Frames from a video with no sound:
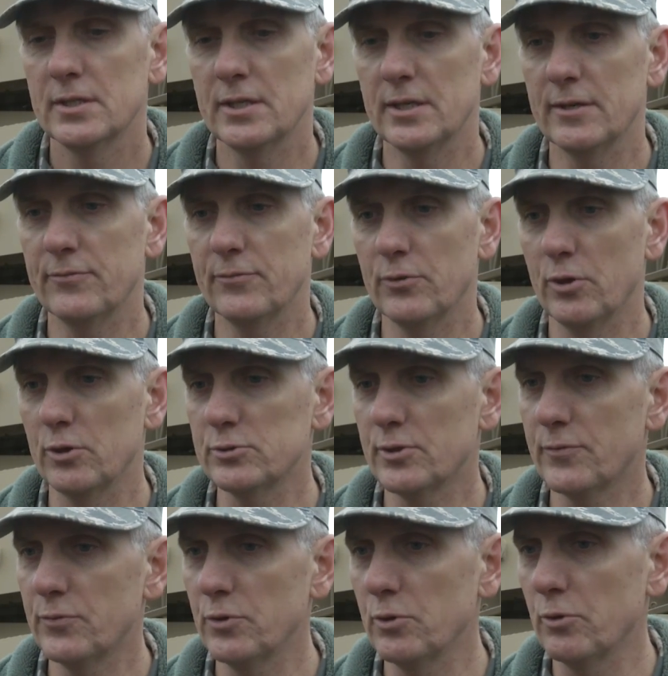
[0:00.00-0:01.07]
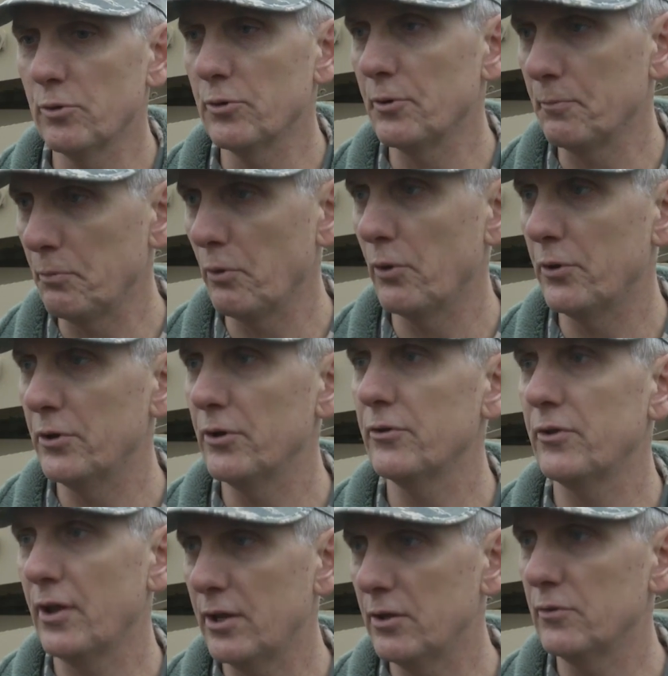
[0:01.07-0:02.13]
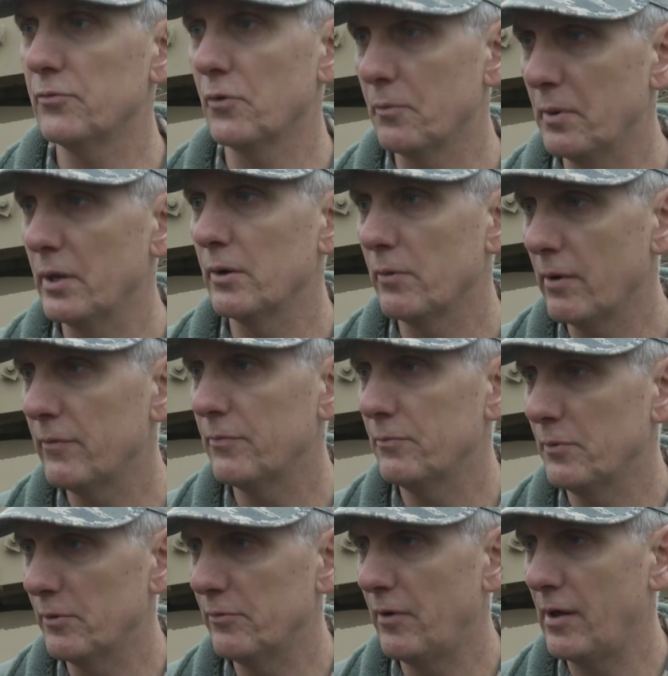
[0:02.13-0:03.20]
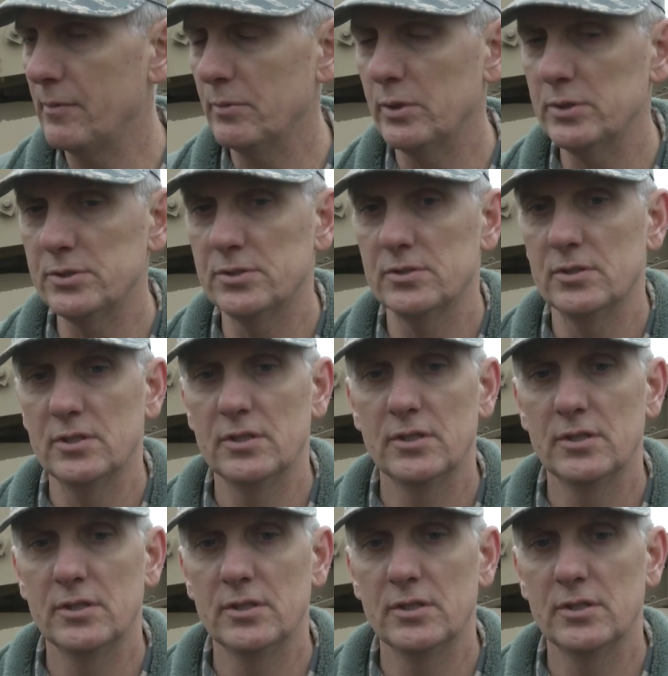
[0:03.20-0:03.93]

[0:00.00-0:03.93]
Uh, for those of you who are deployed here, thank you for being away from your families.